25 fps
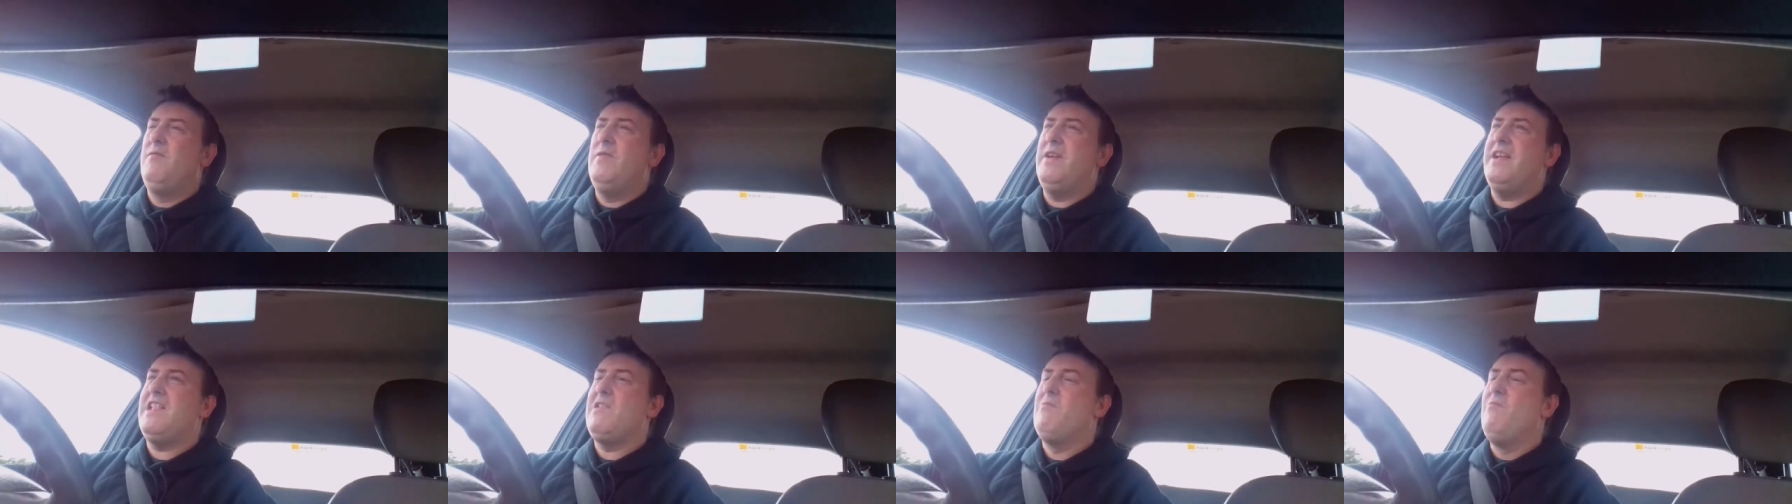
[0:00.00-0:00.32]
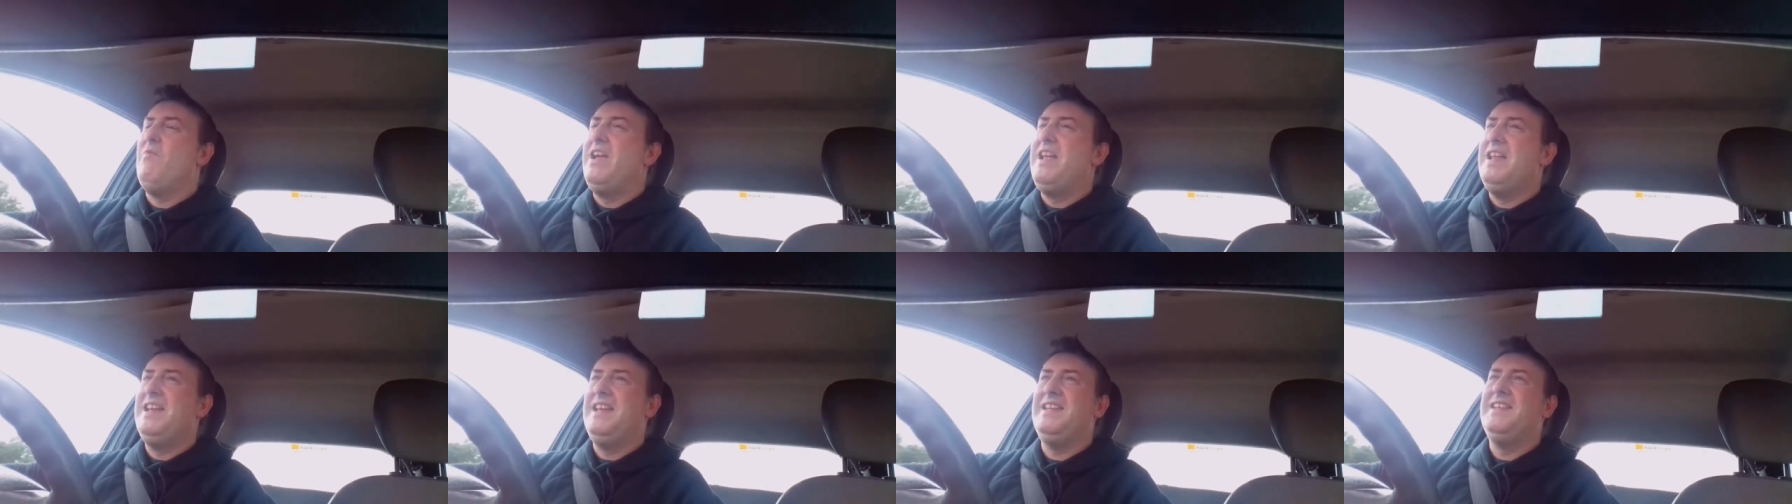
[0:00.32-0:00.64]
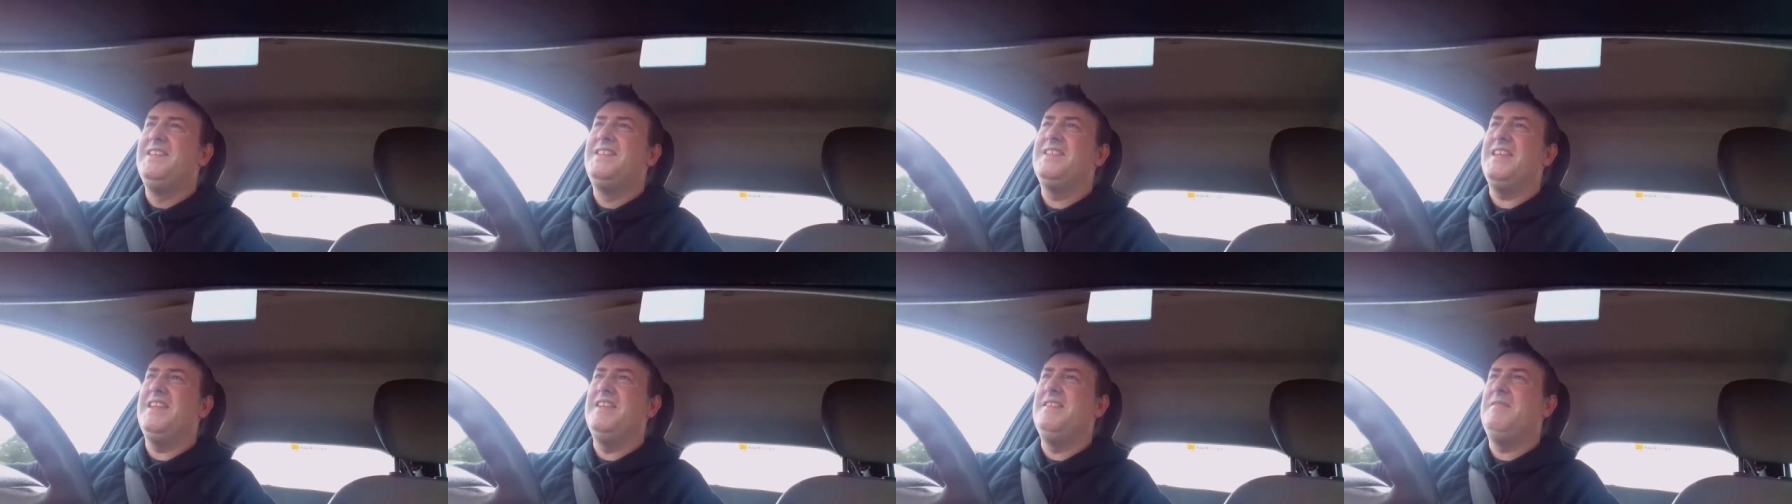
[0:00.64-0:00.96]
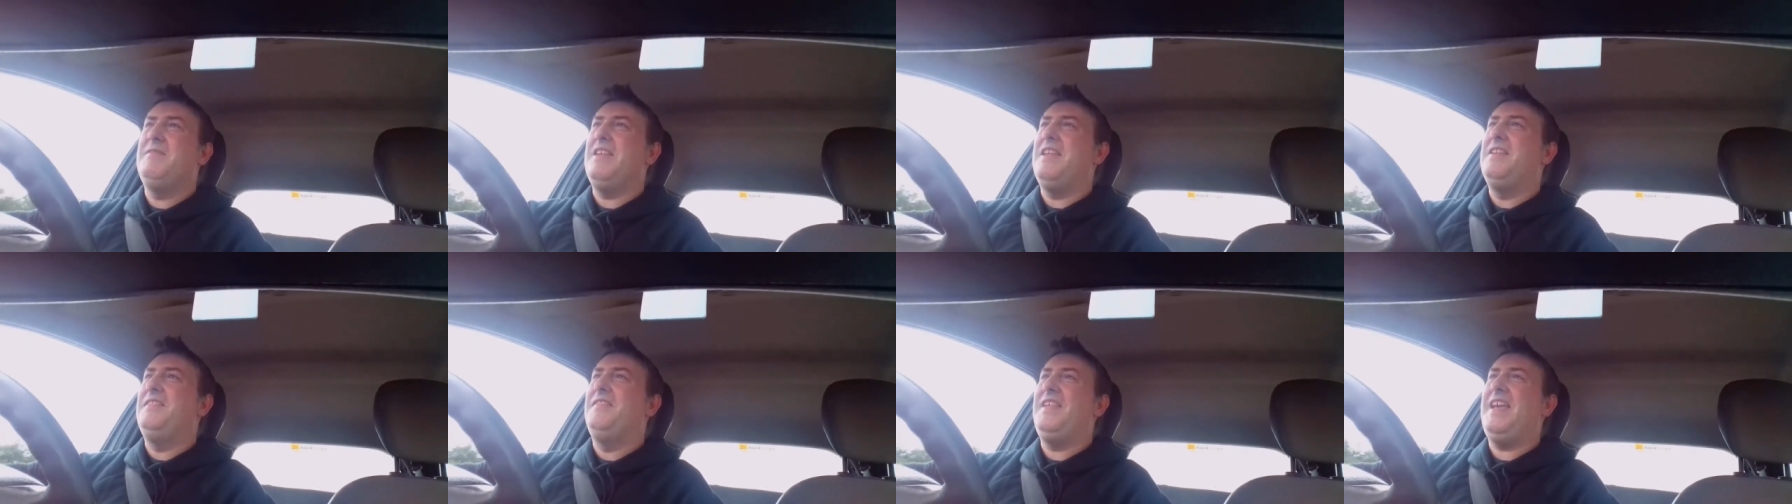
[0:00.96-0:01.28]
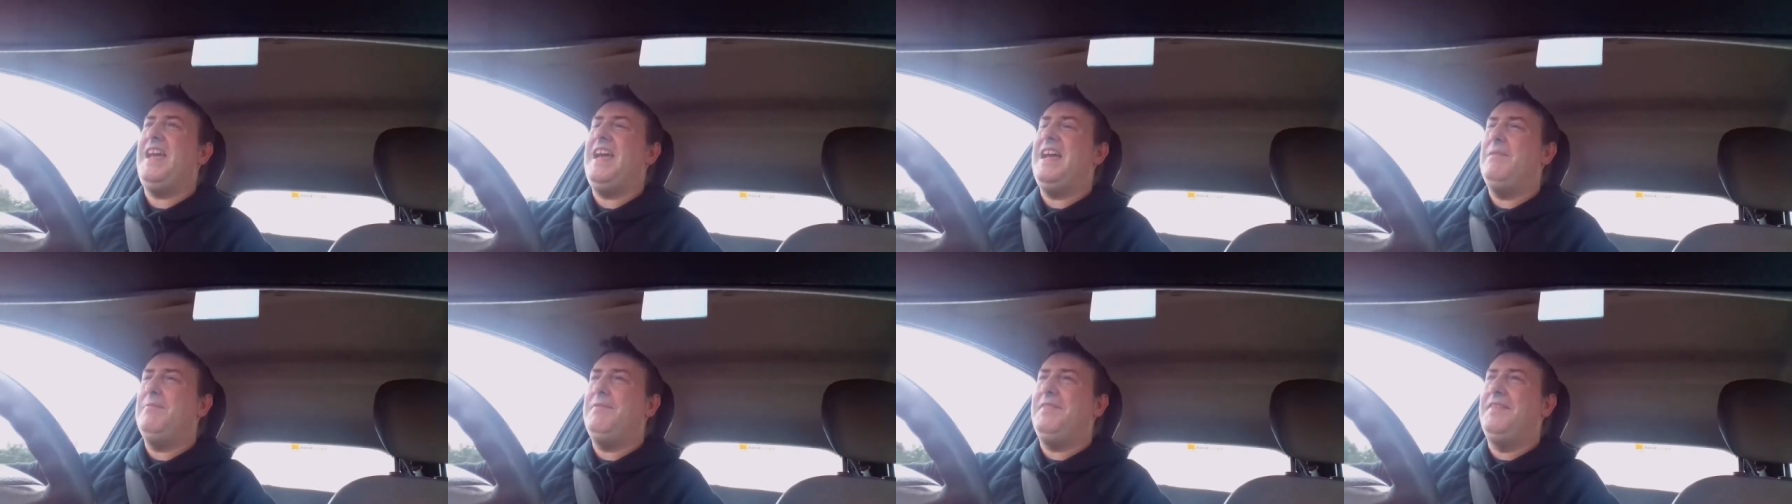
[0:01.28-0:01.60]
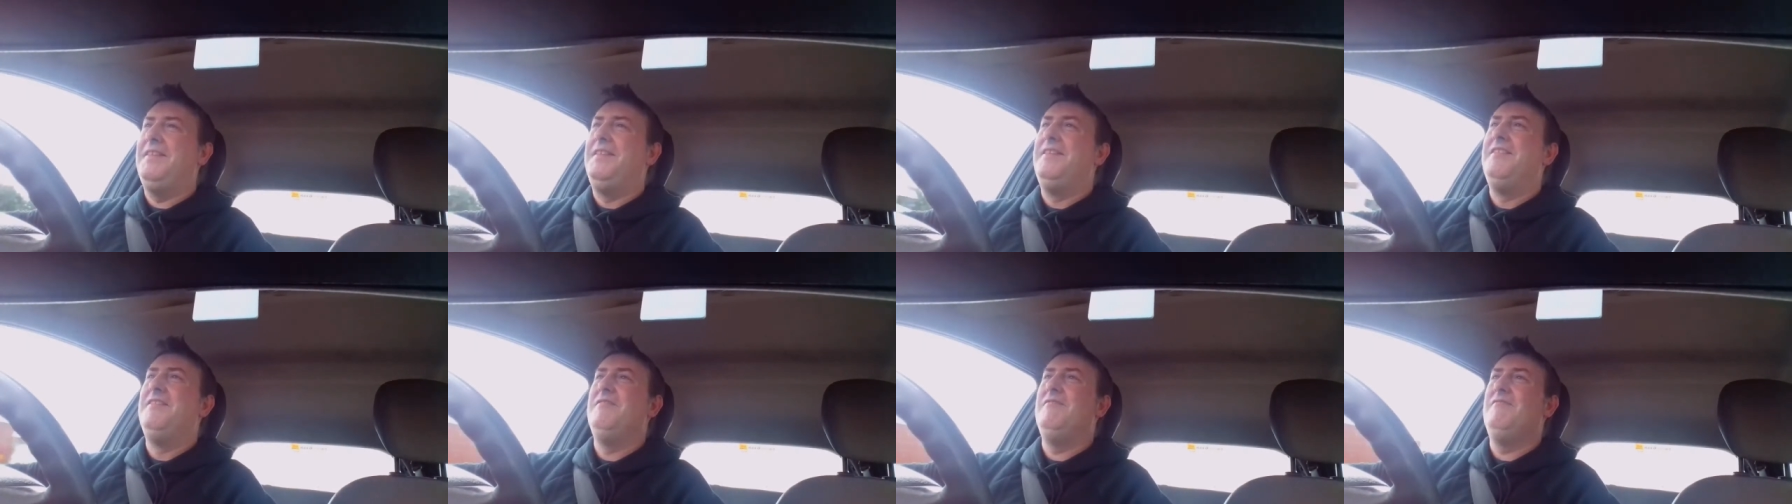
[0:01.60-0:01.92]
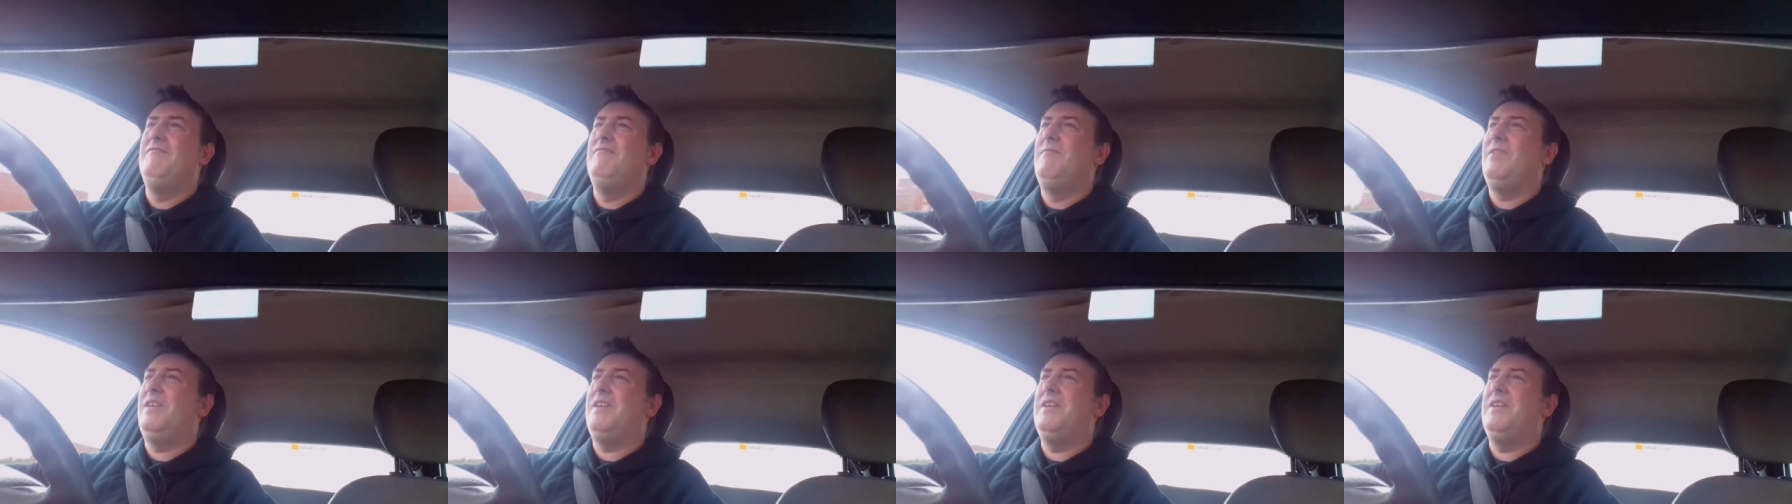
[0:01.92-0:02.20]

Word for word: which wind is, is the absolute